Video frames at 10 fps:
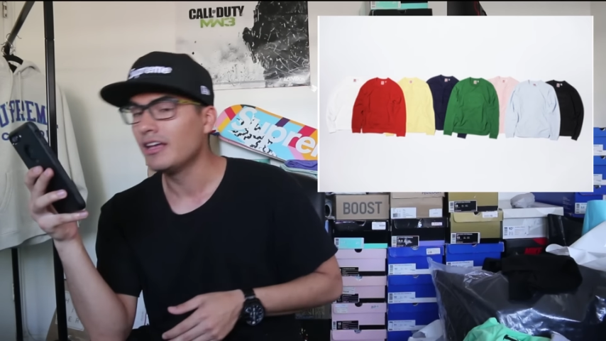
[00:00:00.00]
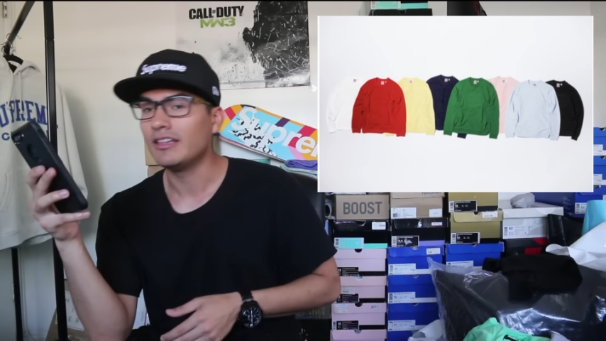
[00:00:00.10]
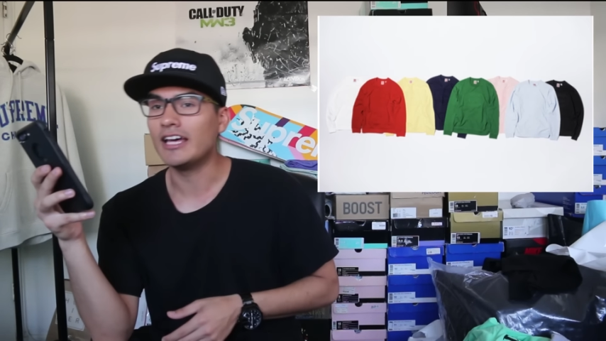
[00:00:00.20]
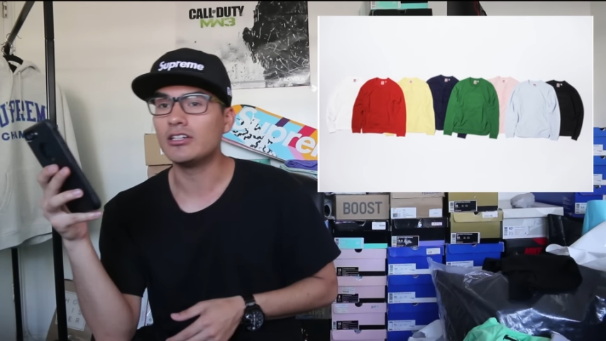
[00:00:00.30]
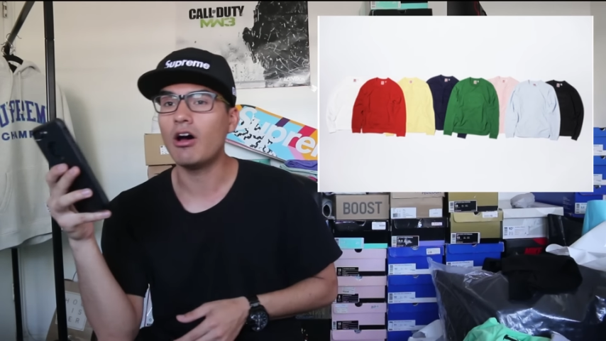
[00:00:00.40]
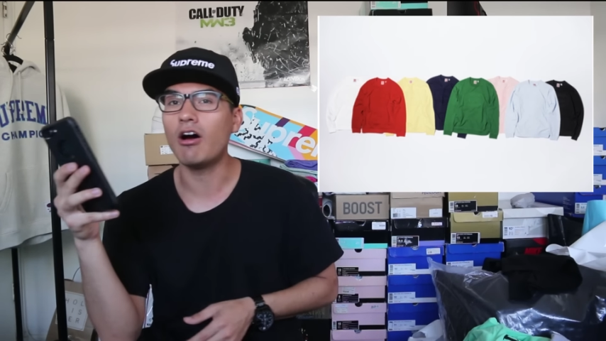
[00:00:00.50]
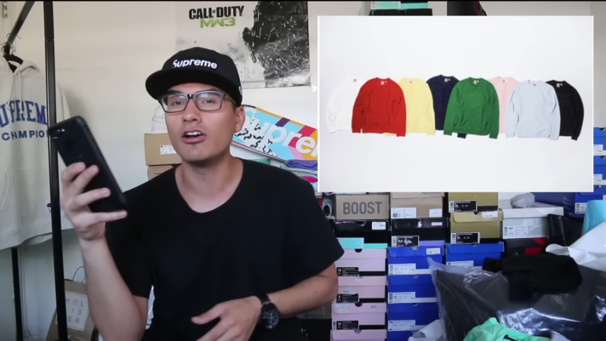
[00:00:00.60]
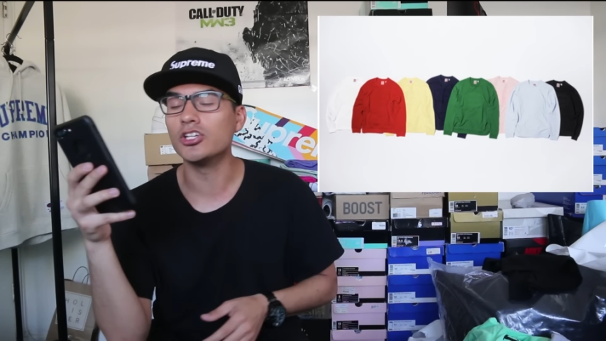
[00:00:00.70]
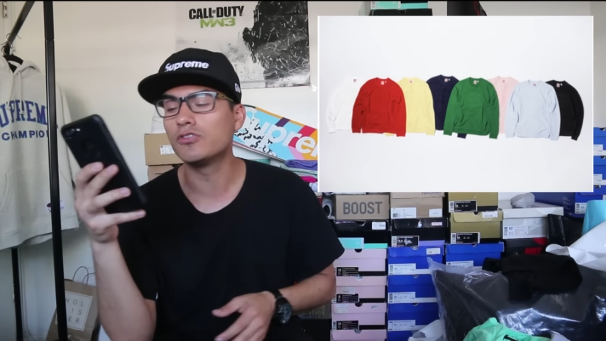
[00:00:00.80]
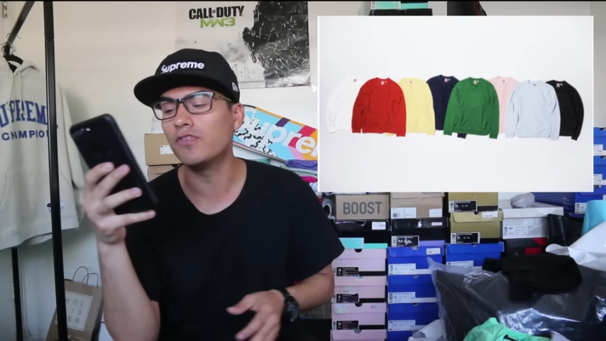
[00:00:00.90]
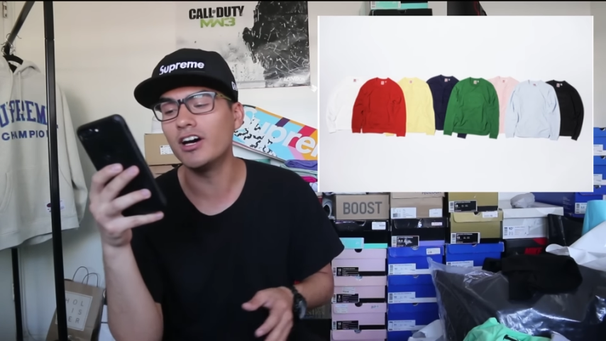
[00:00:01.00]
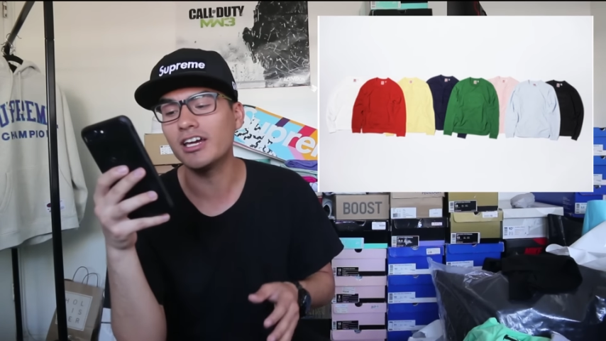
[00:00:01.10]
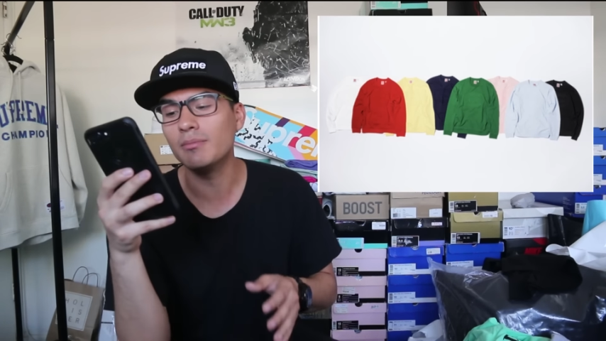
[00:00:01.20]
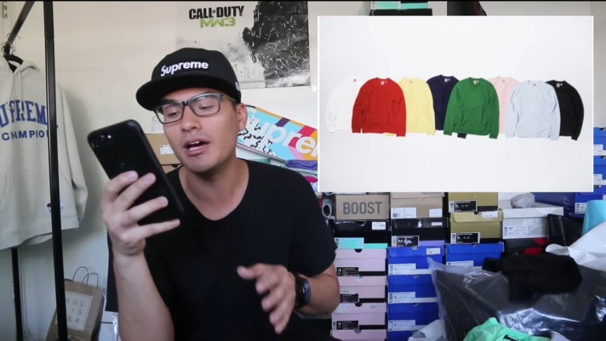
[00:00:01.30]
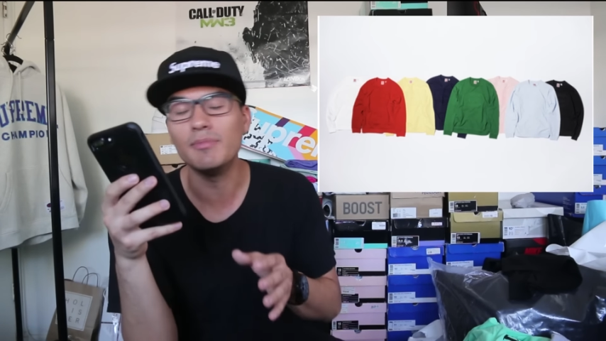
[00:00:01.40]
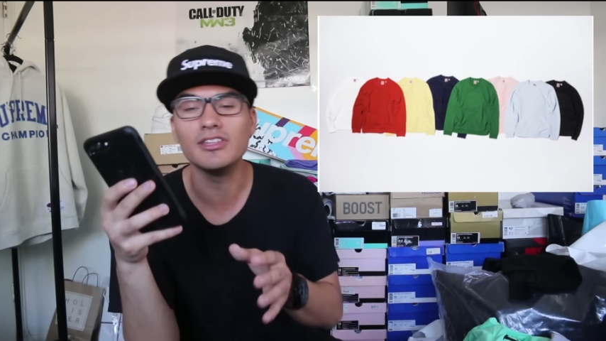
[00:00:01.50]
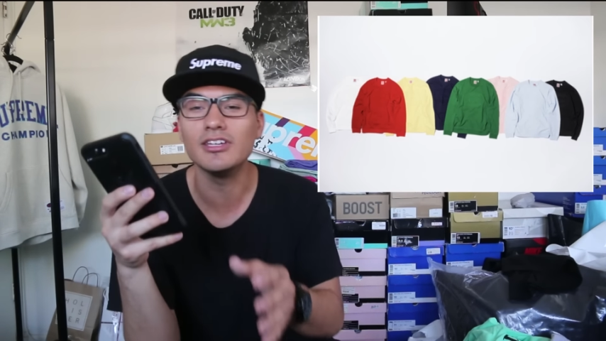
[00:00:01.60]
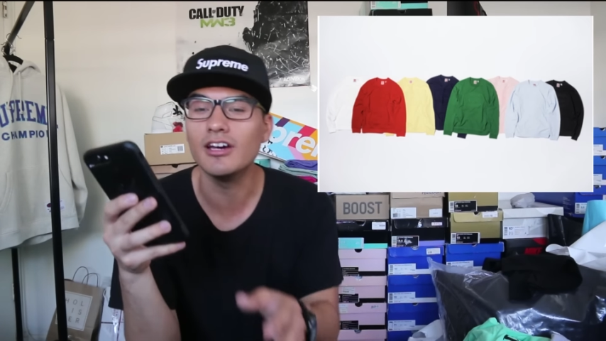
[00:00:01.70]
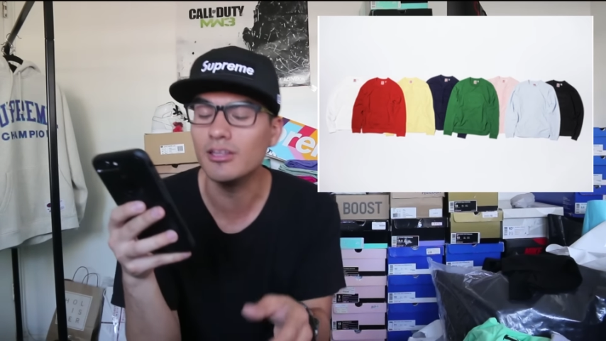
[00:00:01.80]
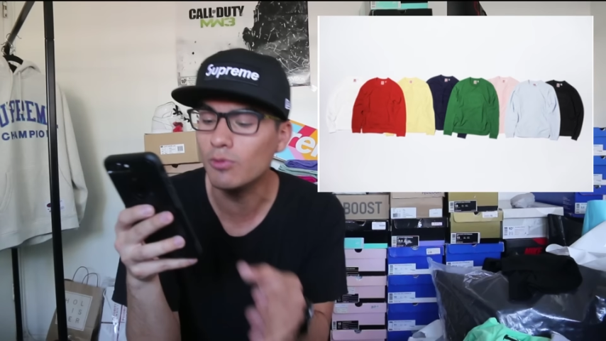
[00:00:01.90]
That's hard as fuck. It might be
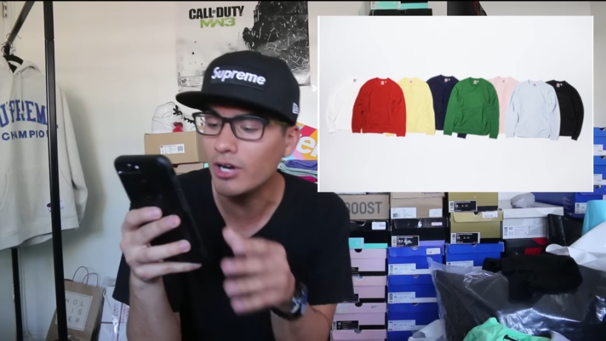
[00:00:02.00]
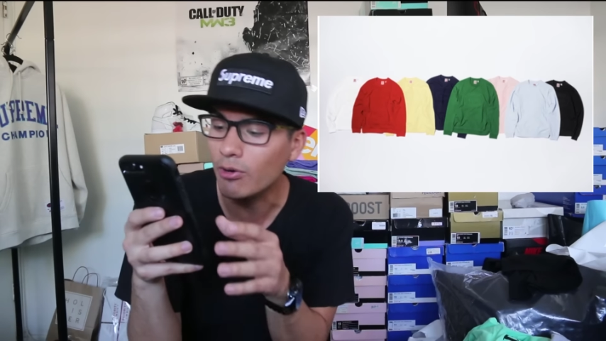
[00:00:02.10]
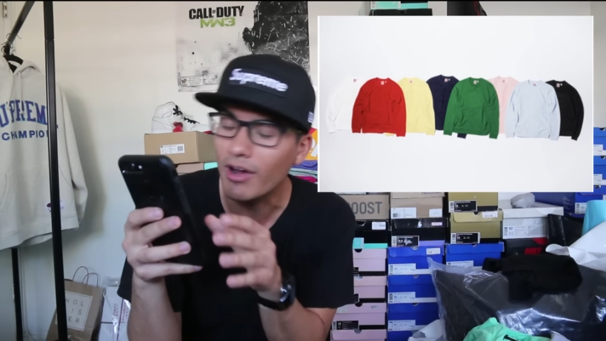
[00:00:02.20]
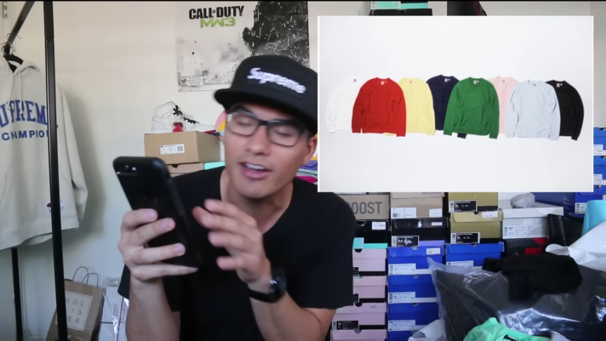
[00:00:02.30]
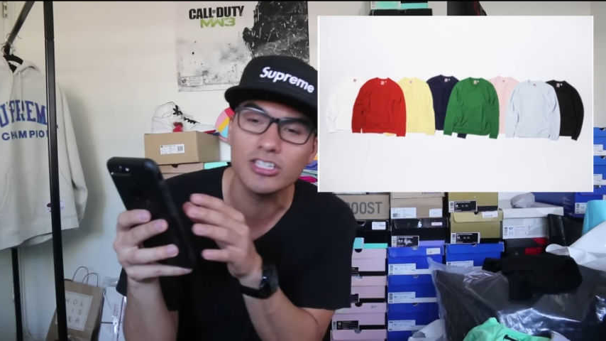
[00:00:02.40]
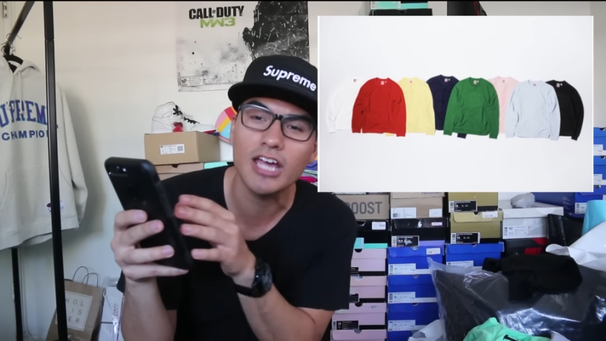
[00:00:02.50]
the other way around.